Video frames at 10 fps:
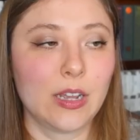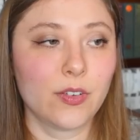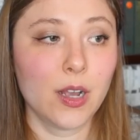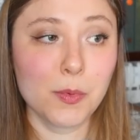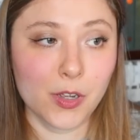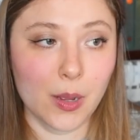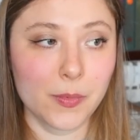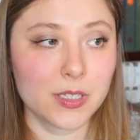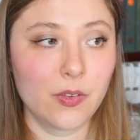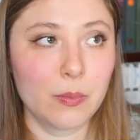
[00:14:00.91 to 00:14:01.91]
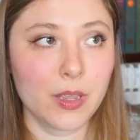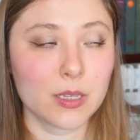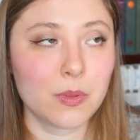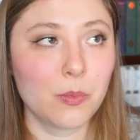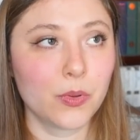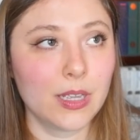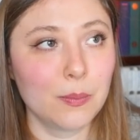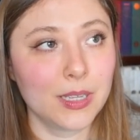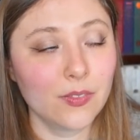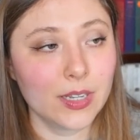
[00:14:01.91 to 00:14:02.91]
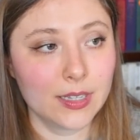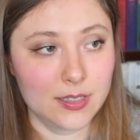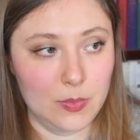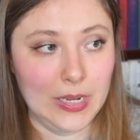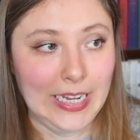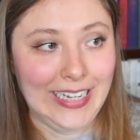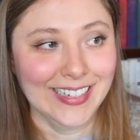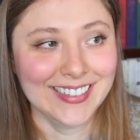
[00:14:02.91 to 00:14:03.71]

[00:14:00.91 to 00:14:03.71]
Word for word: have a couple copies of it because people keep giving it to me.